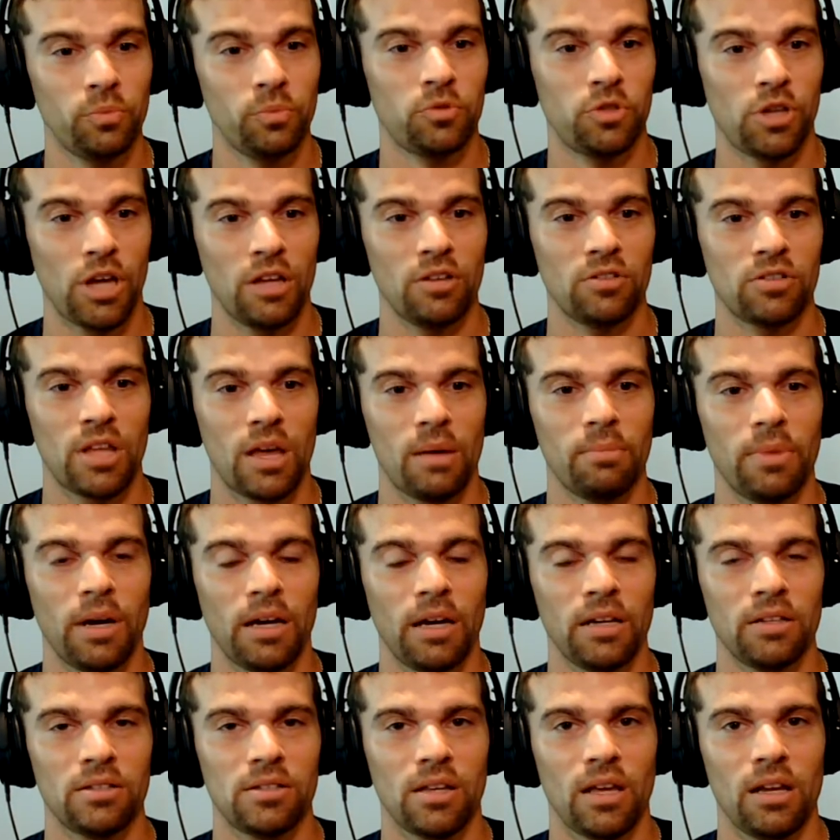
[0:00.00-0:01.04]
change that
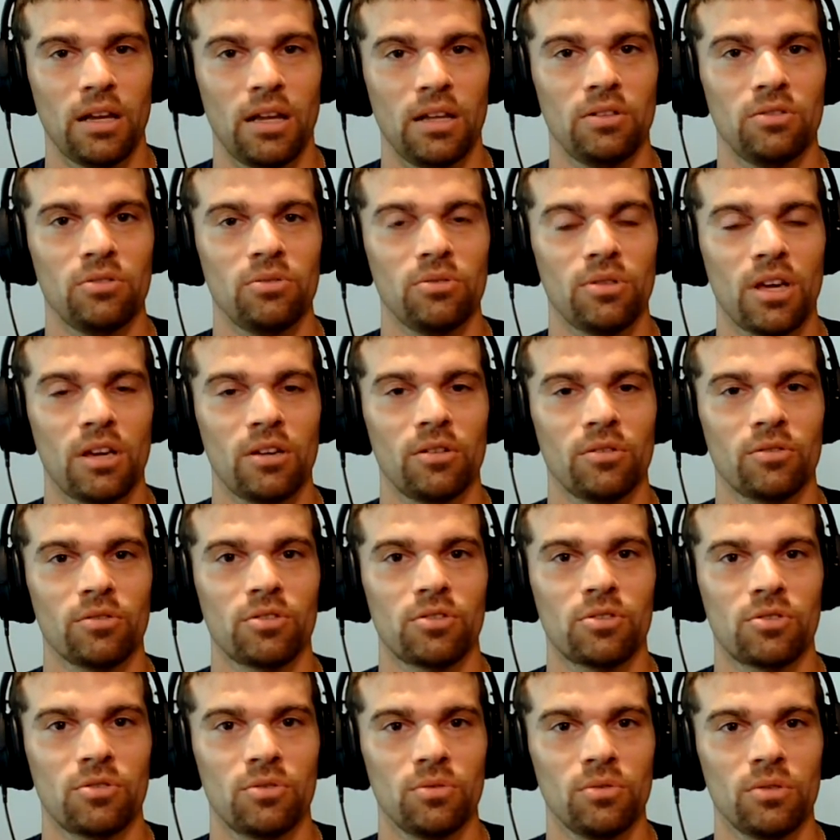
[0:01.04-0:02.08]
mindset and you get your
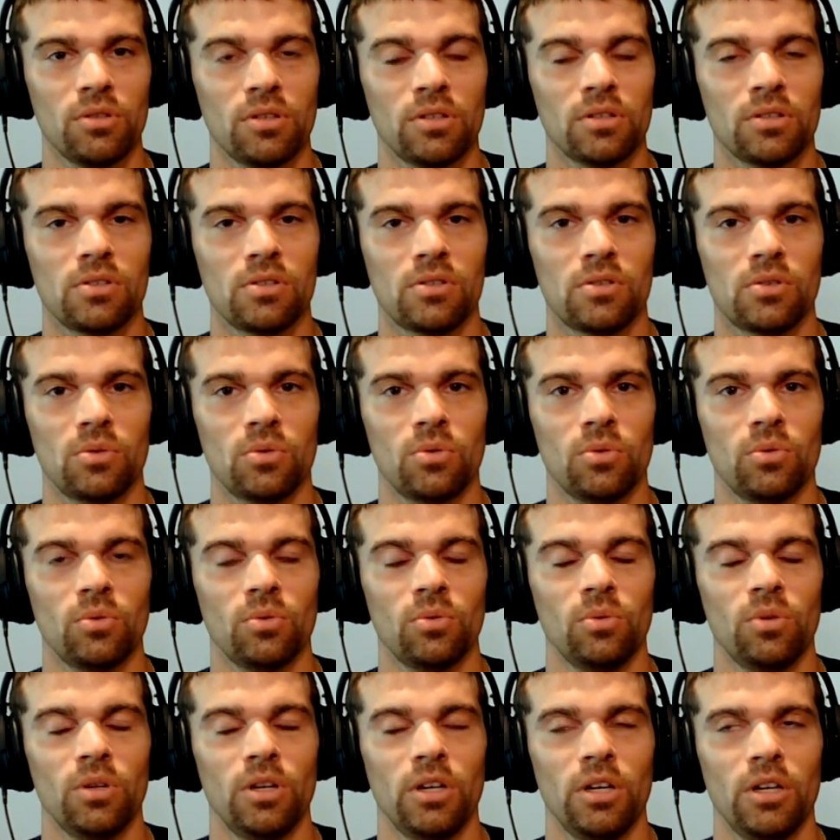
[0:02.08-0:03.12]
students
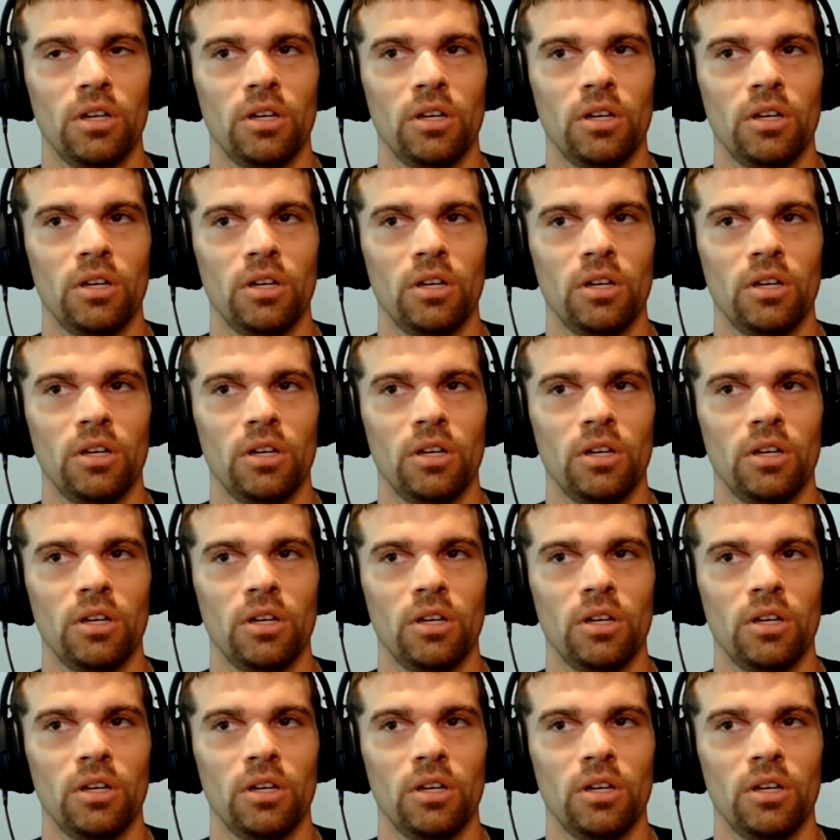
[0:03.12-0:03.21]
to